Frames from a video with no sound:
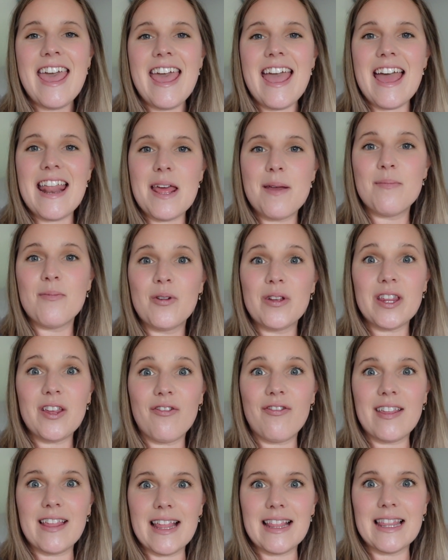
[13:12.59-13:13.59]
And I'm really
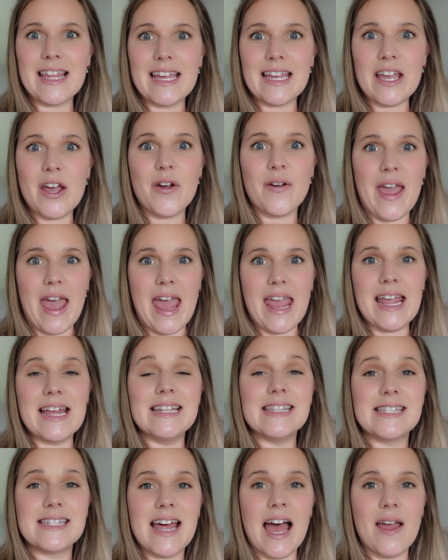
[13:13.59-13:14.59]
feeling like, okay,
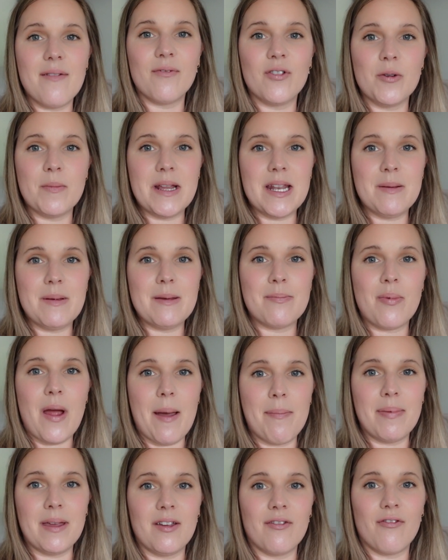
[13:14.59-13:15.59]
it's time for me to be
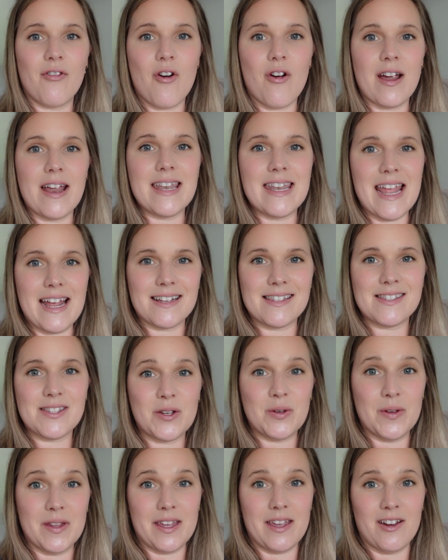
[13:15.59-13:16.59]
prepping for next
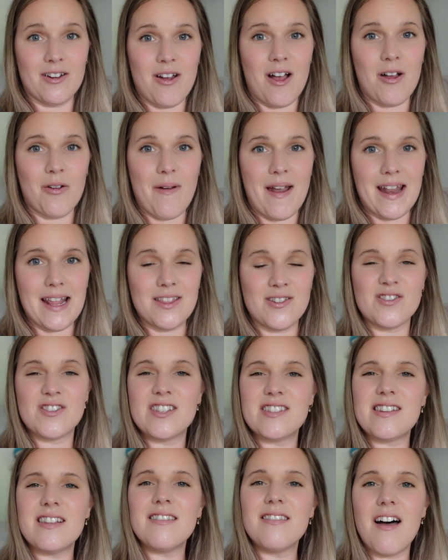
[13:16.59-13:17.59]
school year already. There's
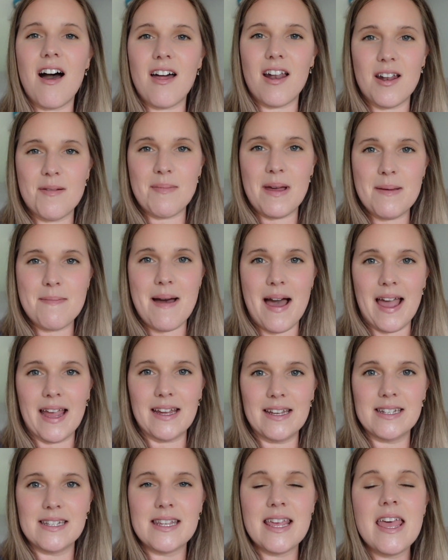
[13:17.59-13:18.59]
just a lot on my
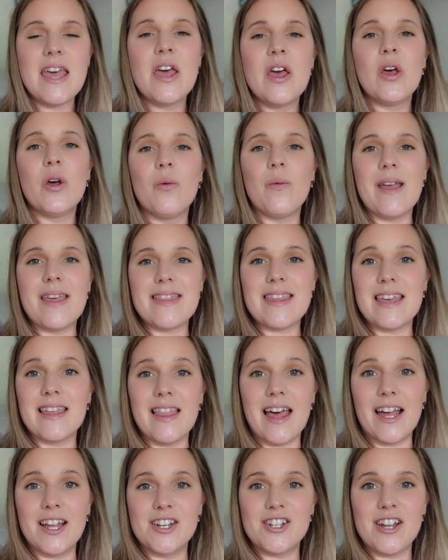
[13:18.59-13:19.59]
mind with
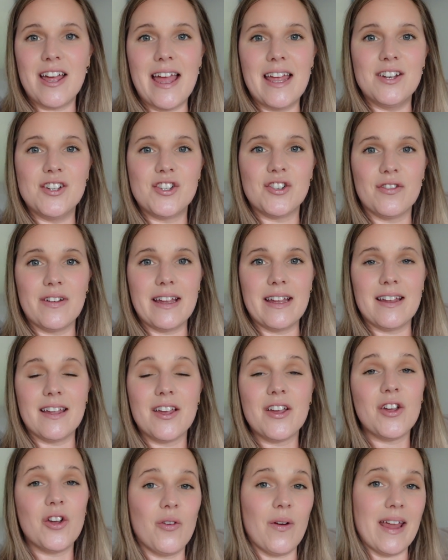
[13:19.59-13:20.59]
Elijah entering
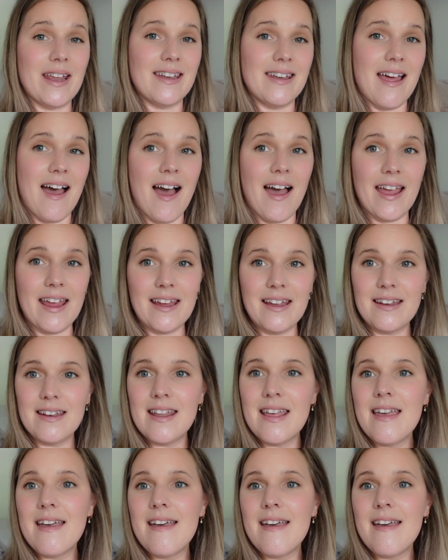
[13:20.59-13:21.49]
grade 9.